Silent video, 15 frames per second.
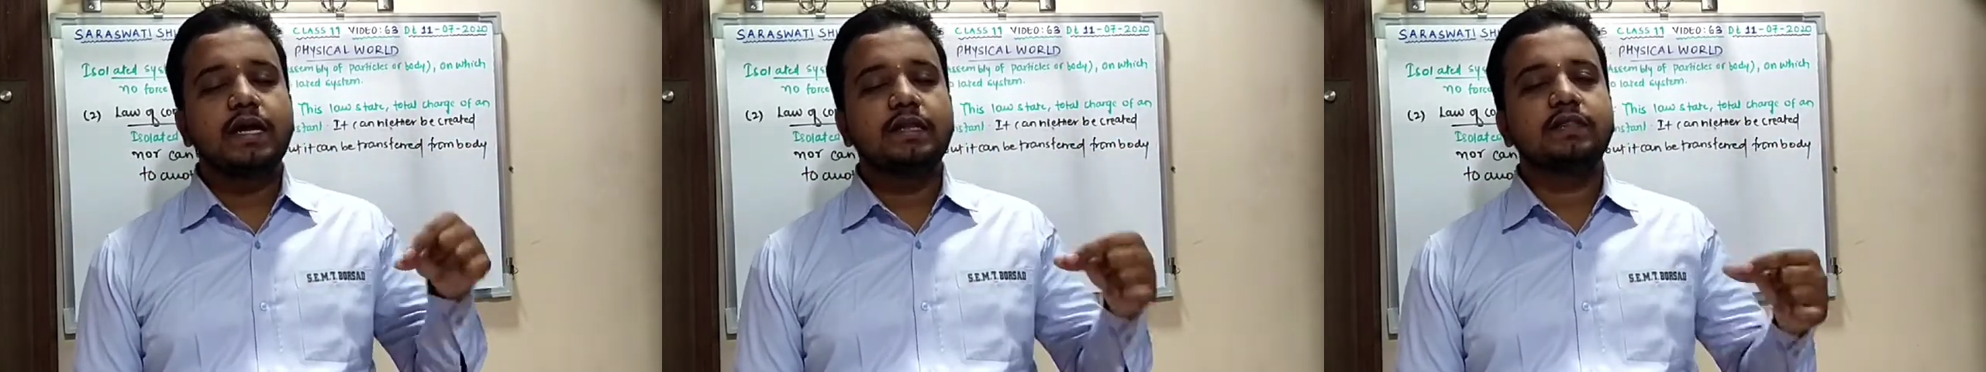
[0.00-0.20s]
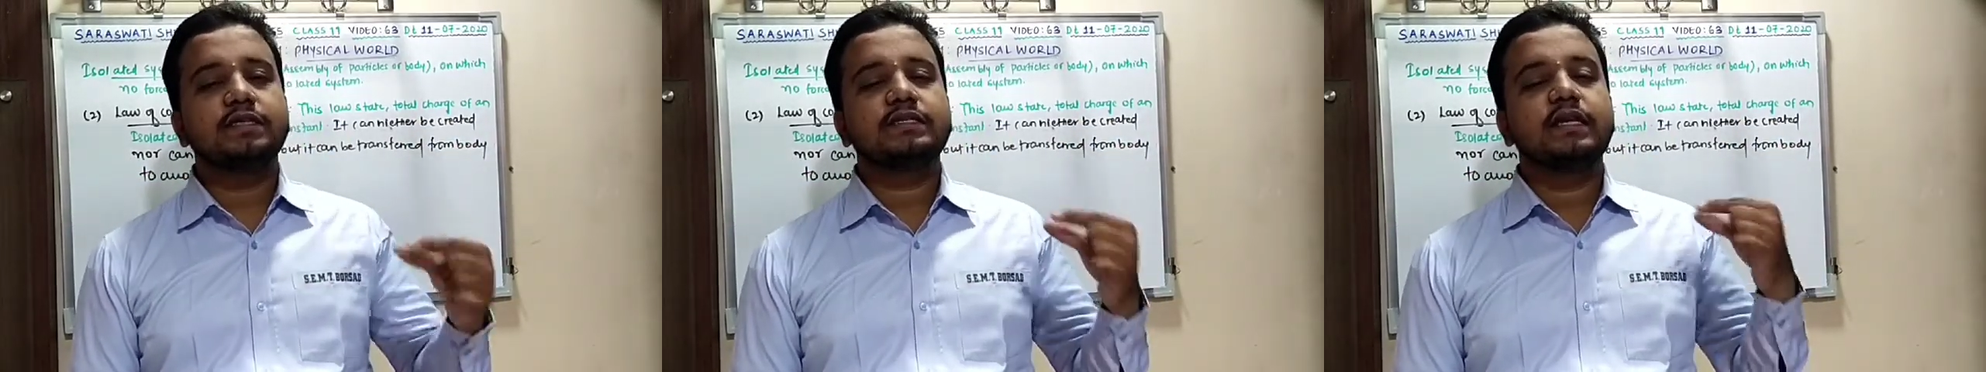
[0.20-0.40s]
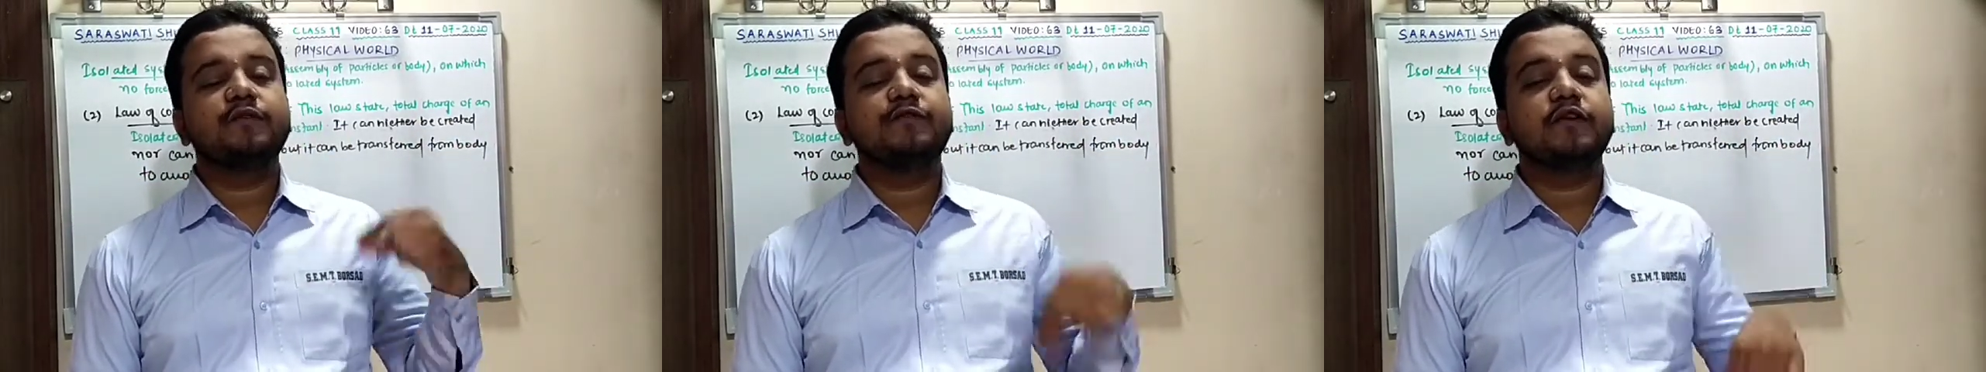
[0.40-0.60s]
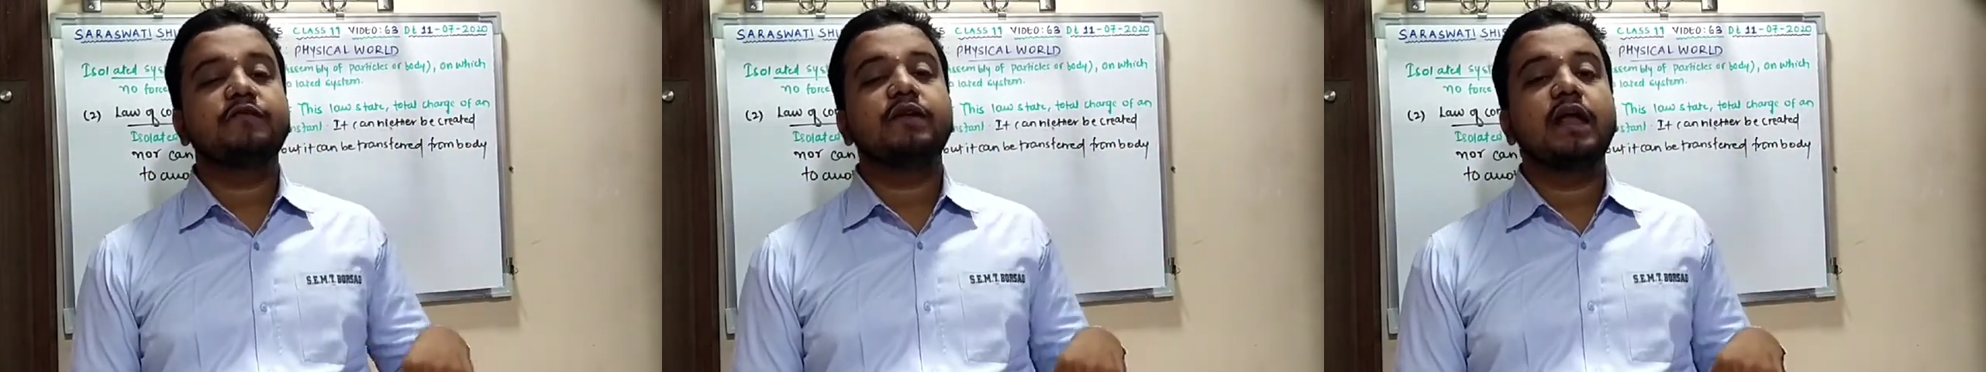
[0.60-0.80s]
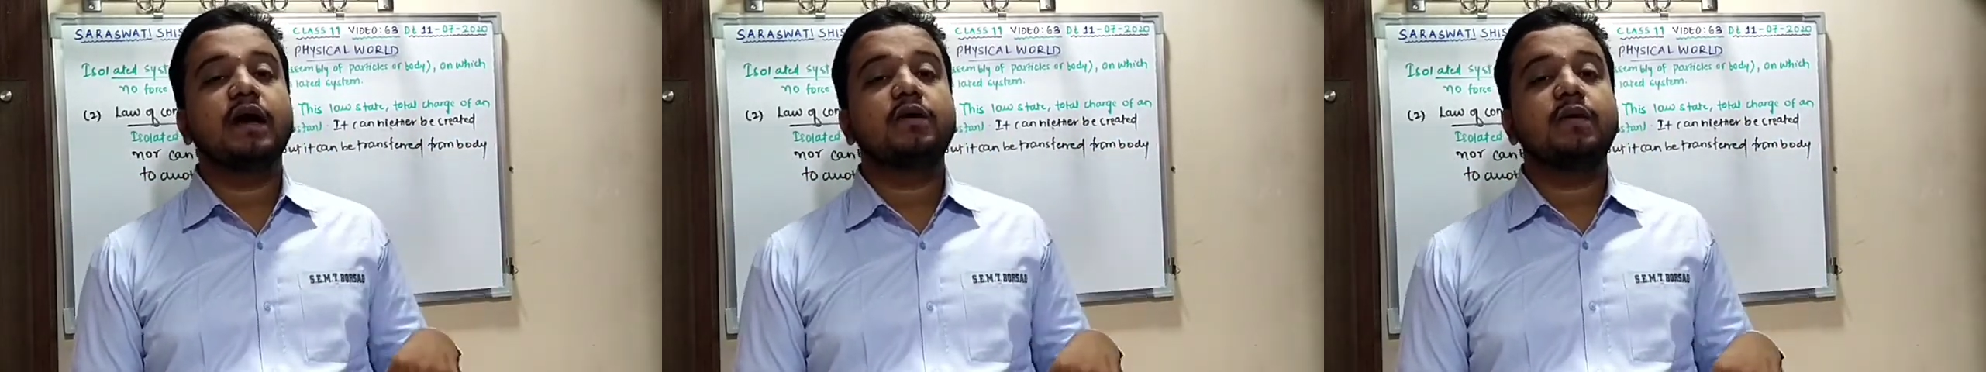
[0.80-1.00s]
and the silk fur
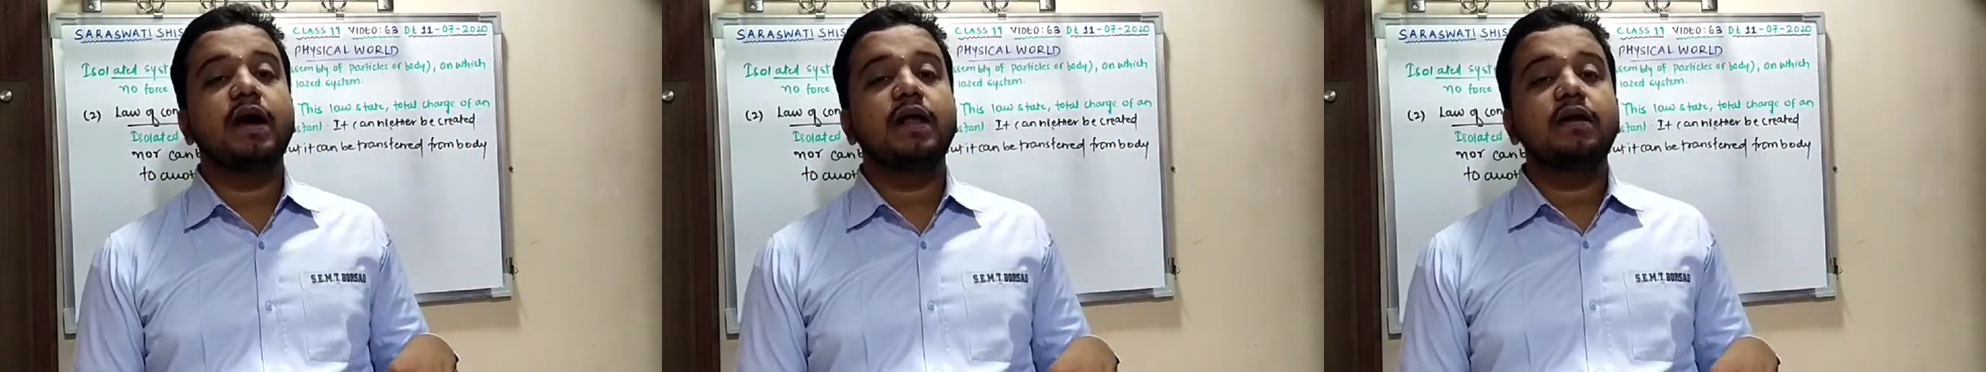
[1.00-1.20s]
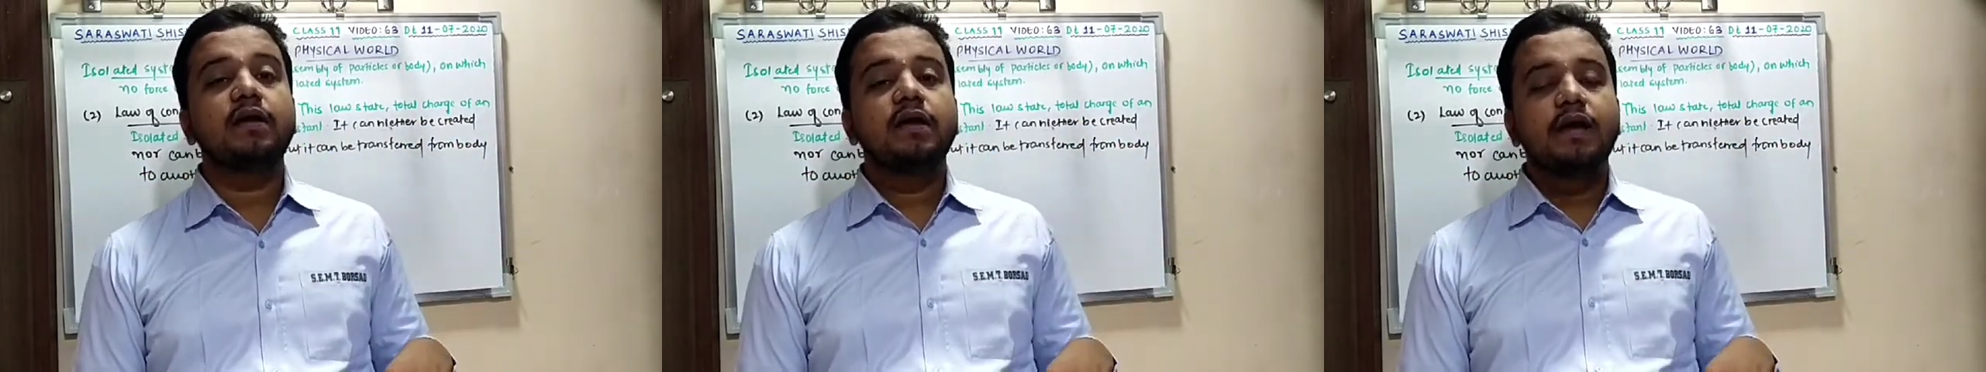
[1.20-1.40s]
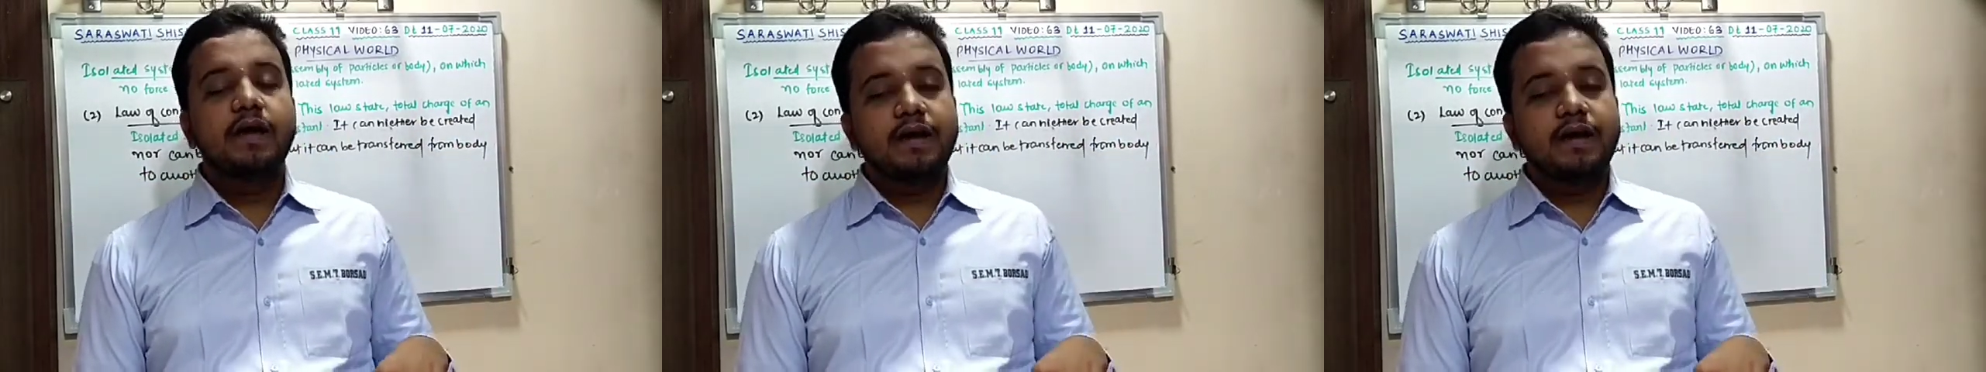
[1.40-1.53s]
will acquire